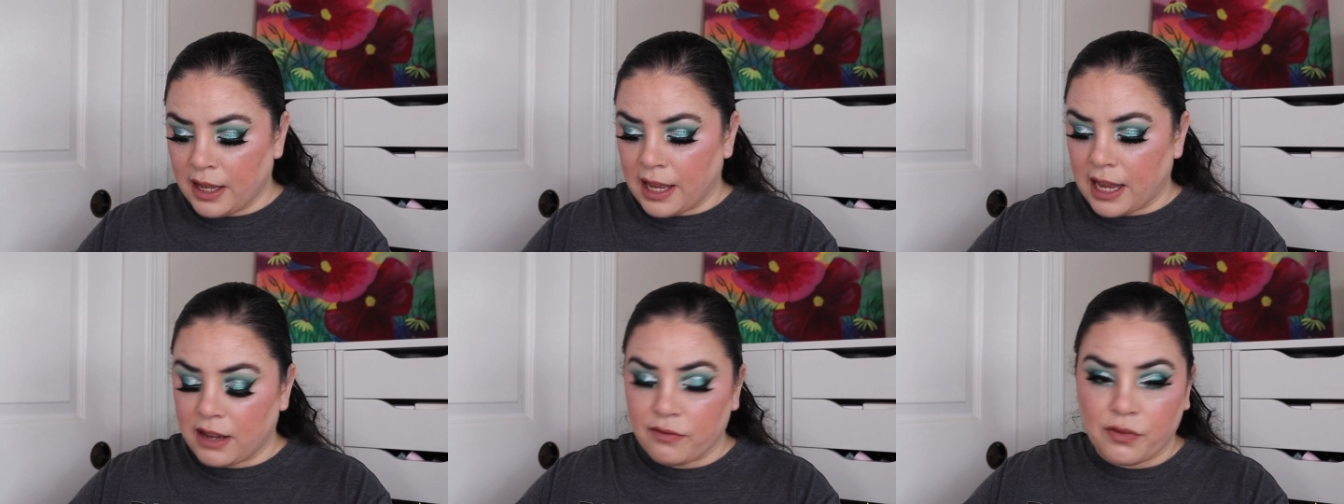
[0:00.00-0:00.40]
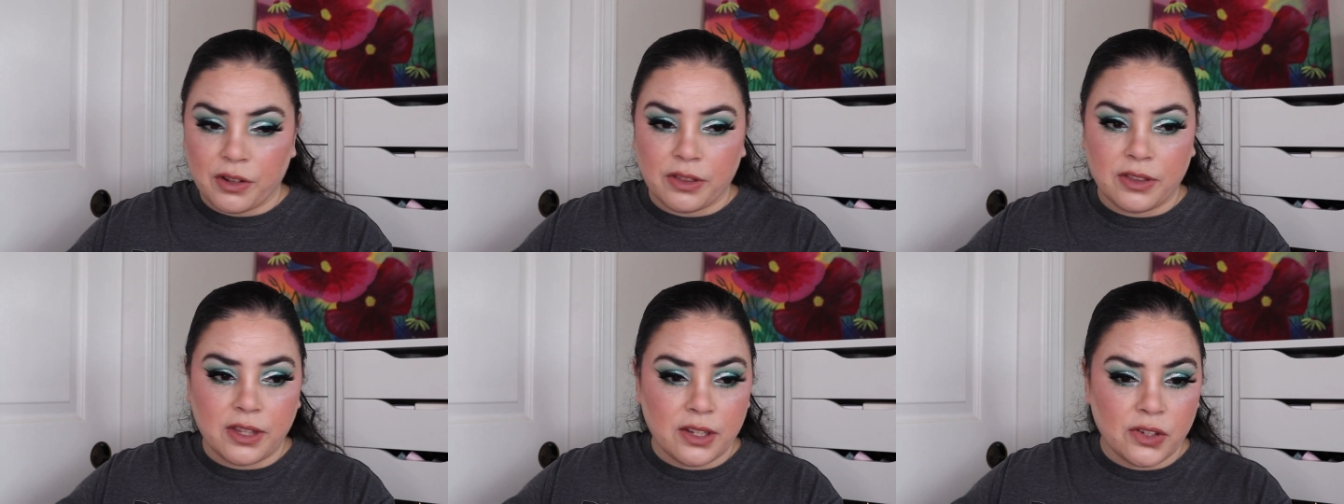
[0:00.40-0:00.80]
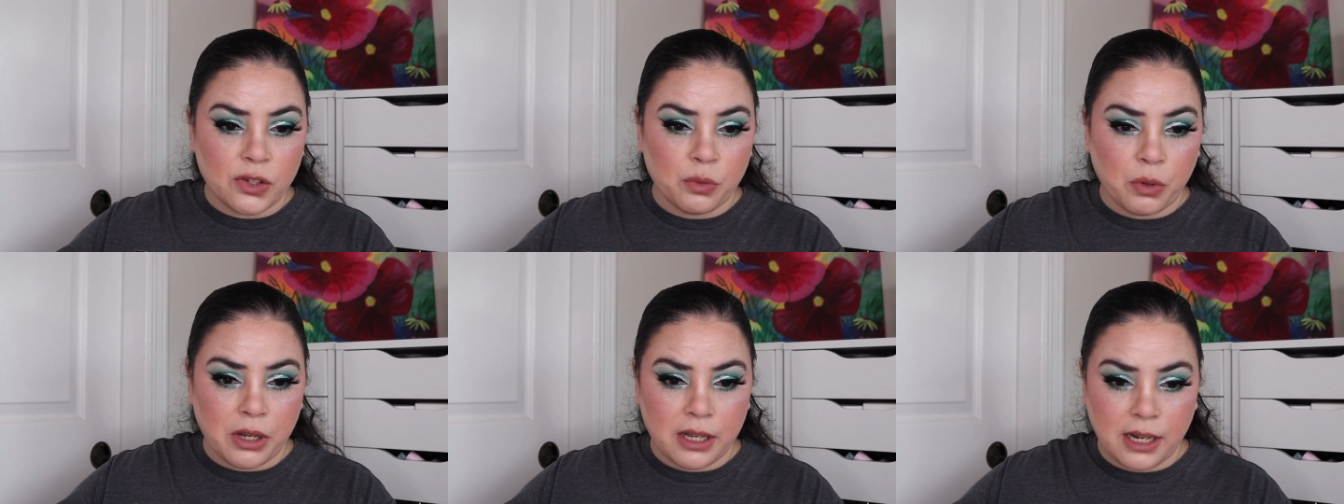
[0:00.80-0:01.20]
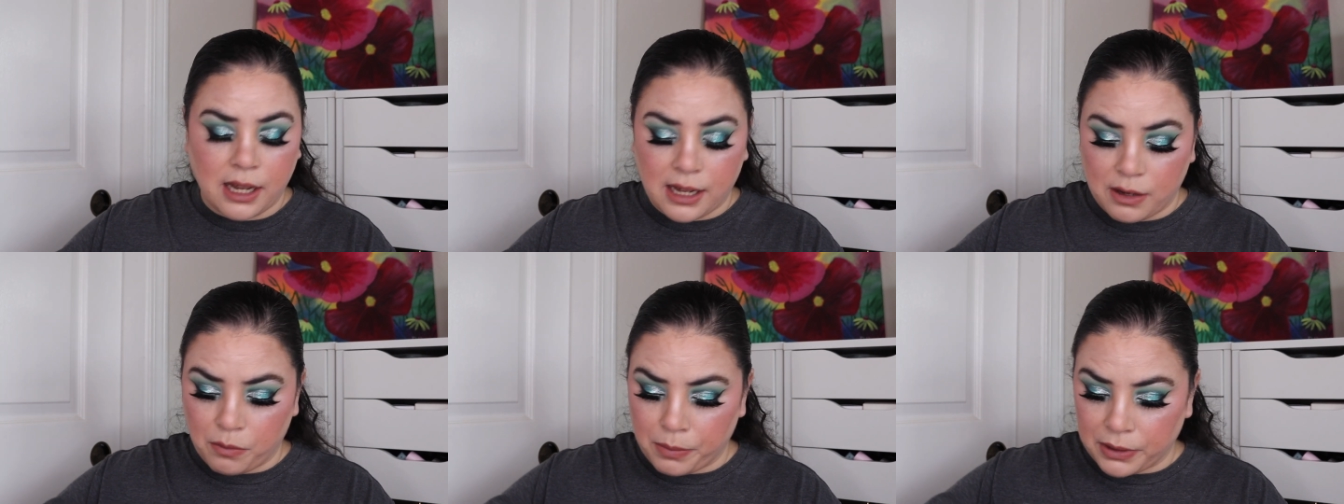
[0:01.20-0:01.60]
And for this one,
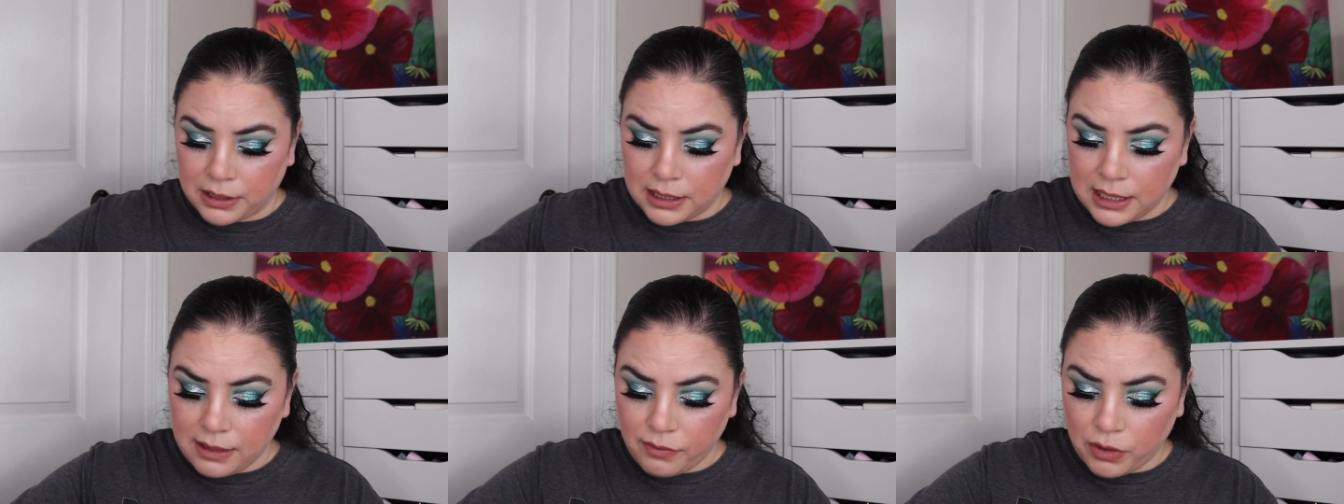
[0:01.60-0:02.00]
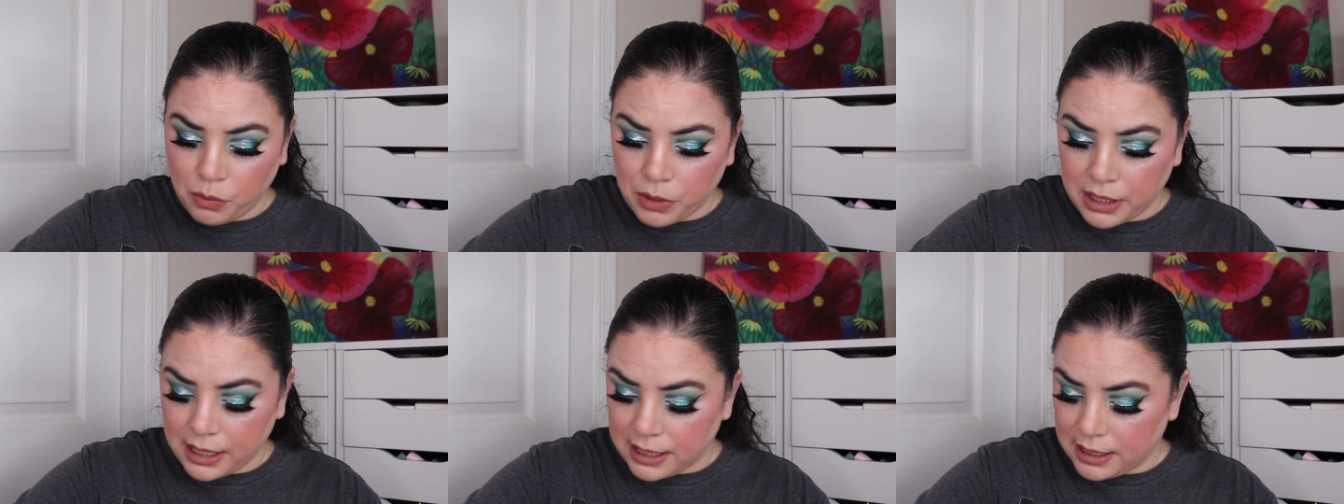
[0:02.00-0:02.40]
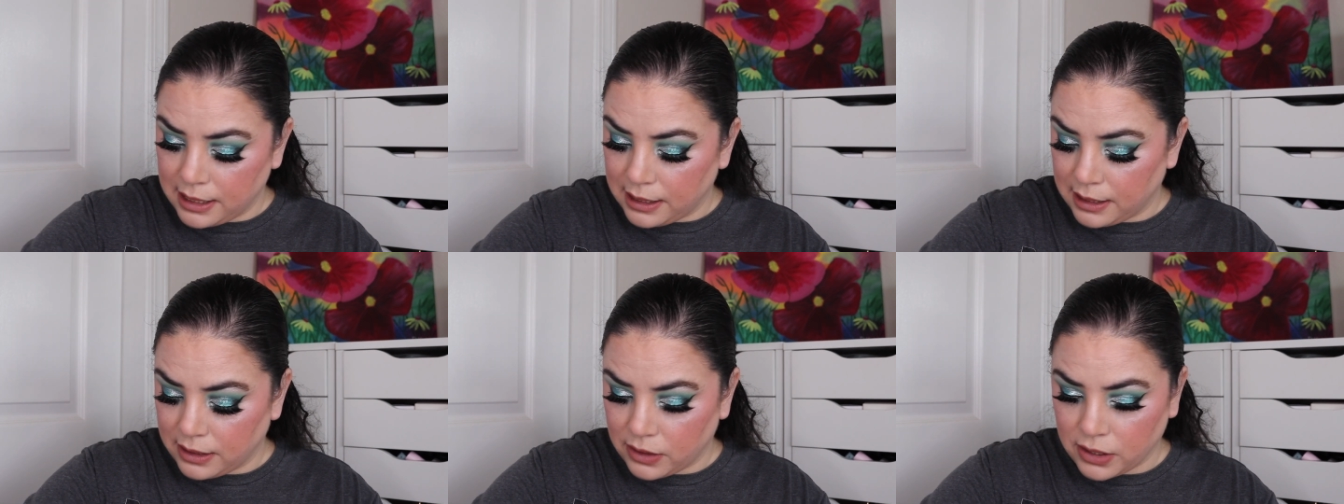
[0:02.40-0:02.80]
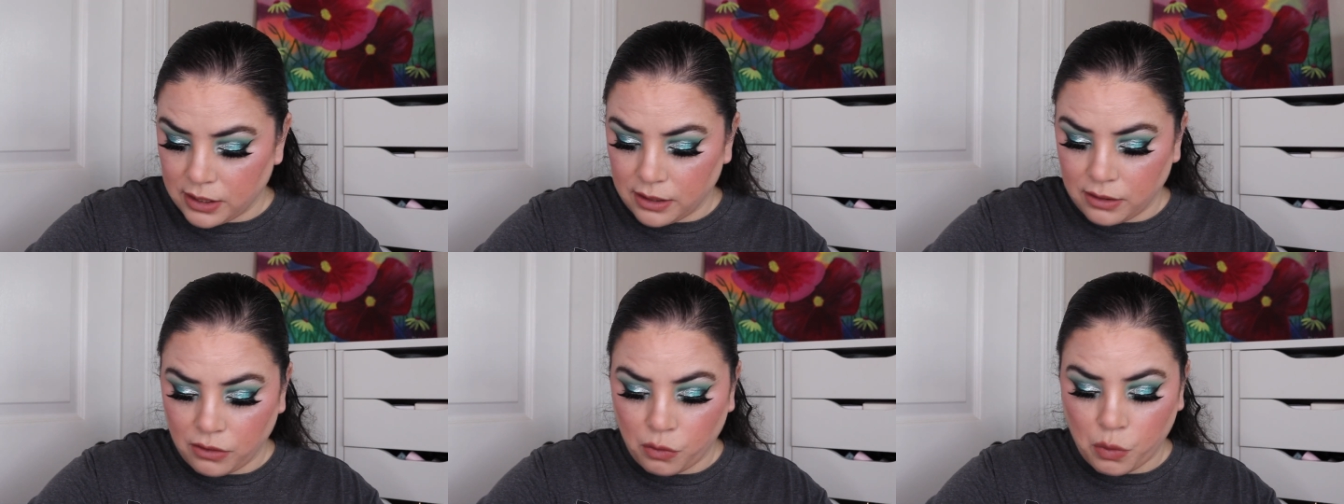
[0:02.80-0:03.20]
I believe the one I hit
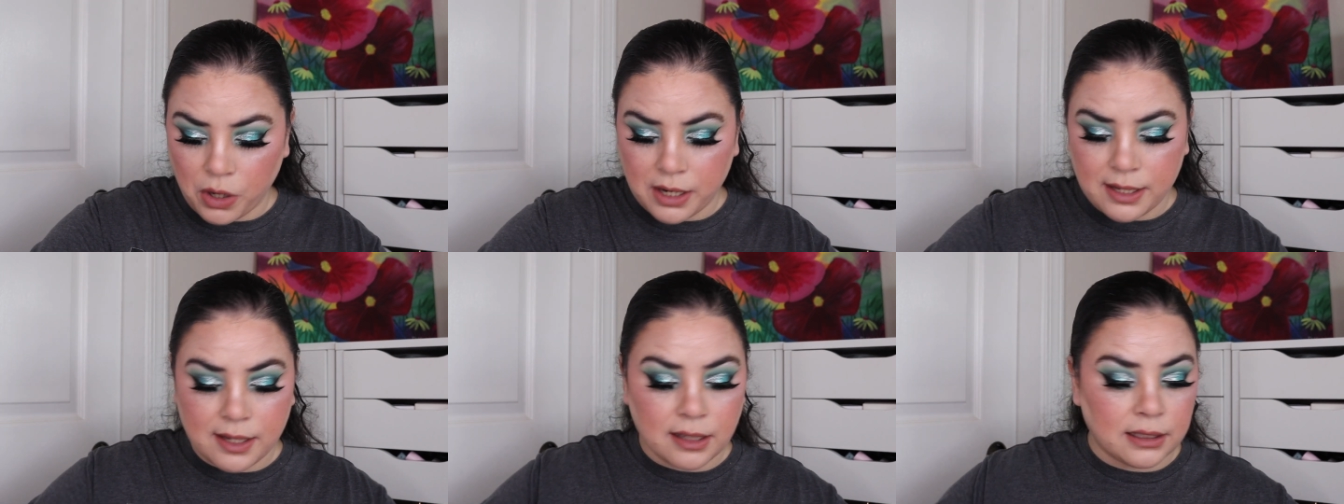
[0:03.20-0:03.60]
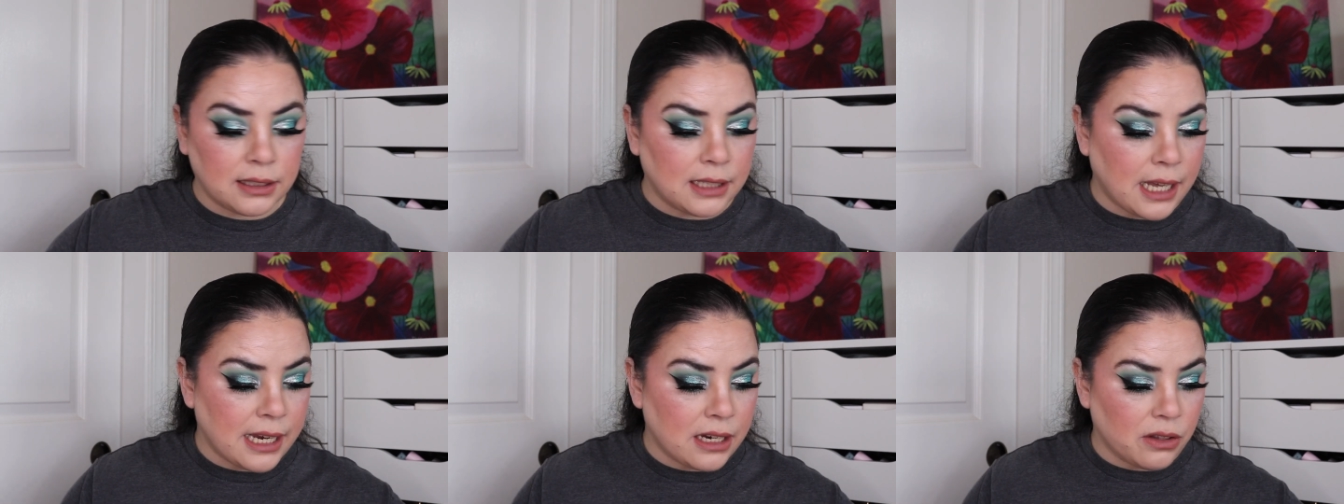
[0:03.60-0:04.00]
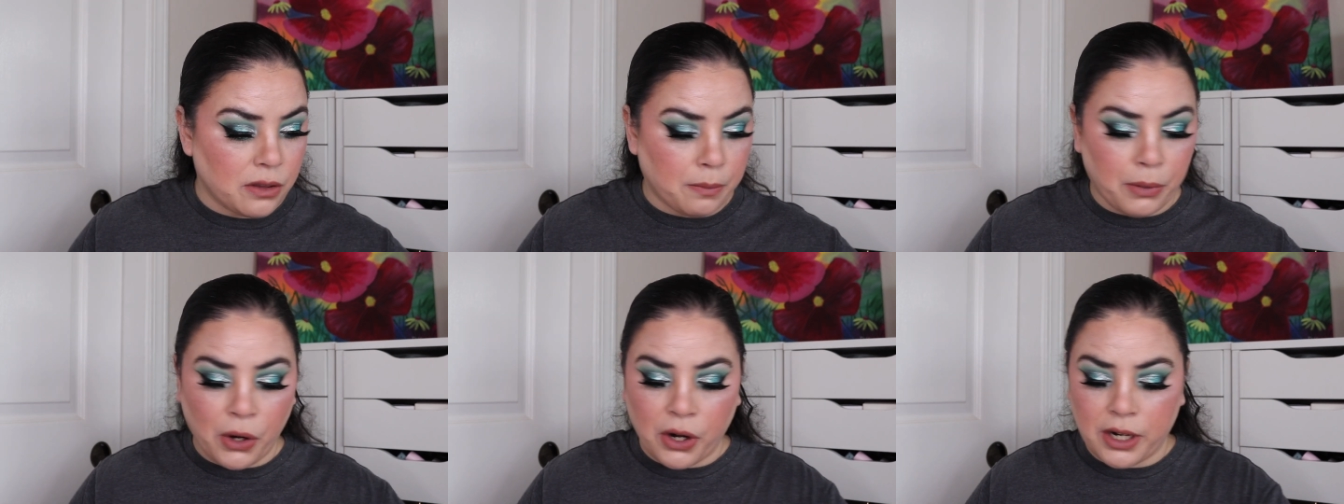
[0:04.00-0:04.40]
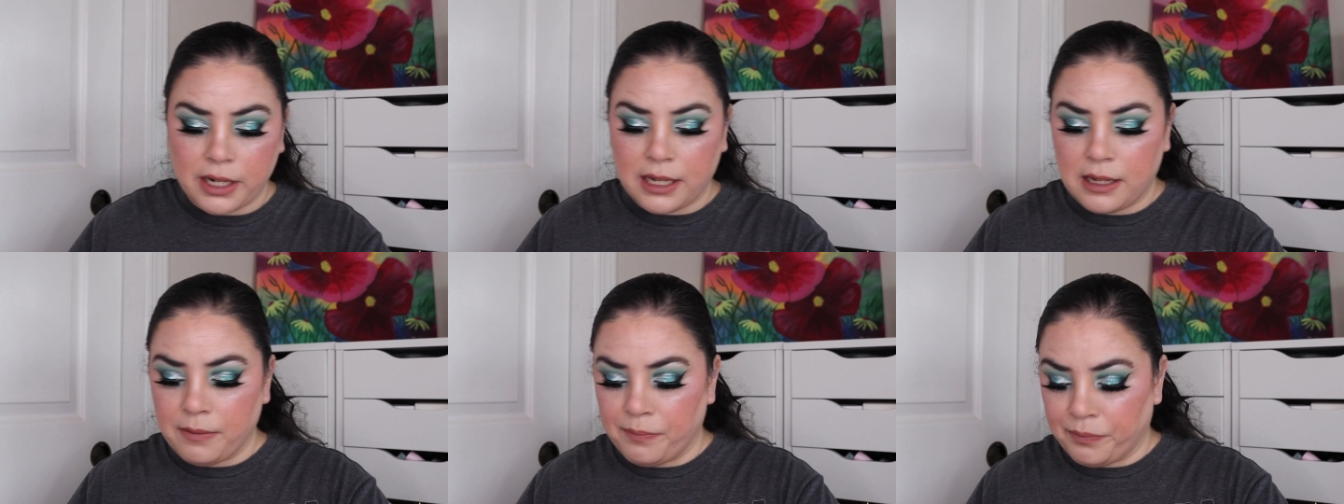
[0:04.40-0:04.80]
was Light of the
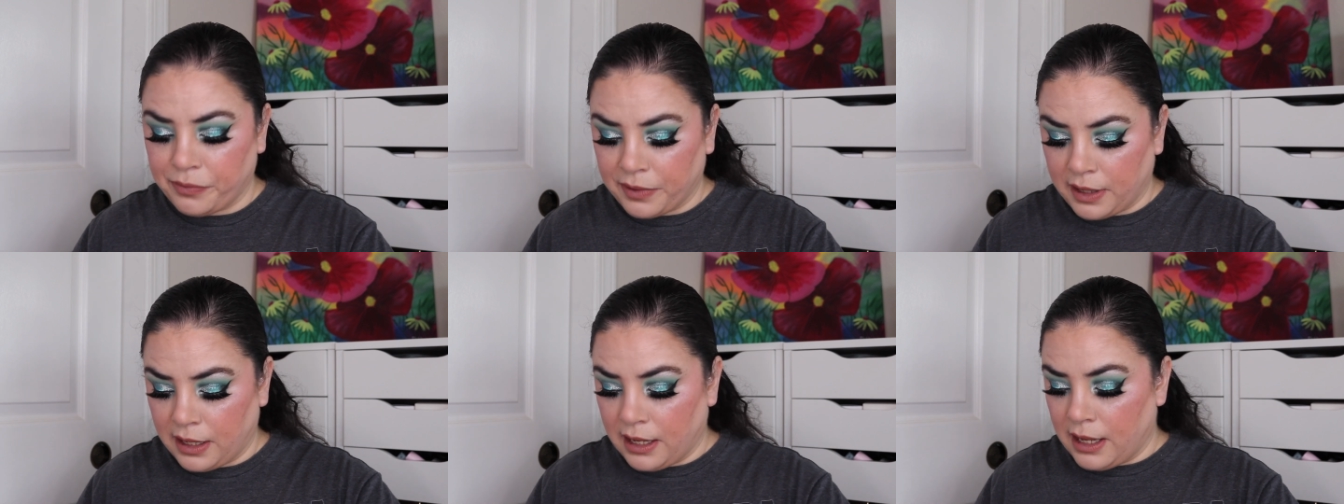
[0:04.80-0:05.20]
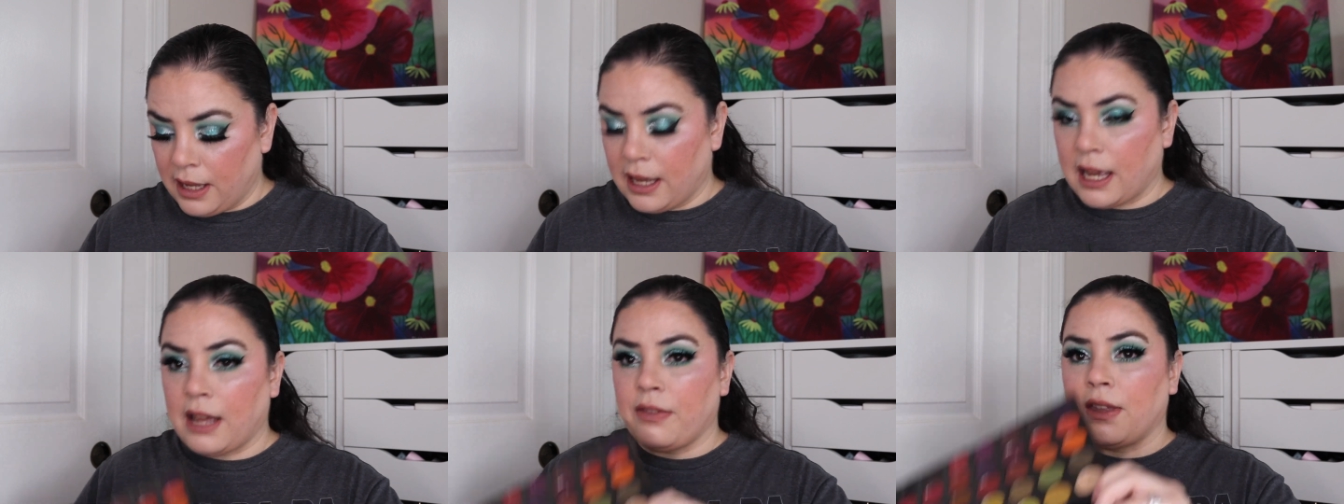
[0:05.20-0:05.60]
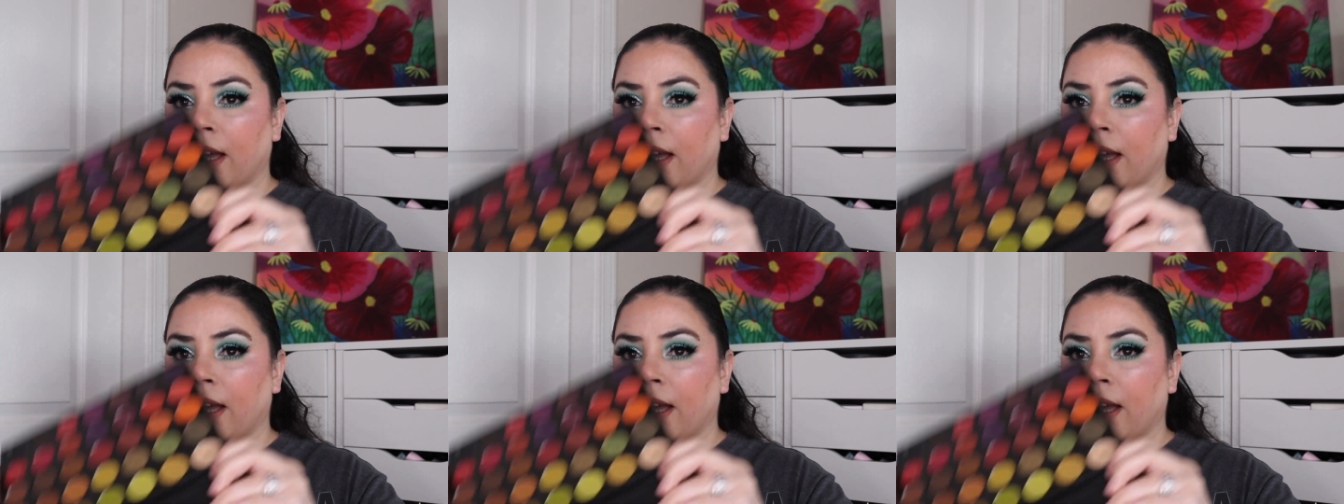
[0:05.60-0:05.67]
Party. And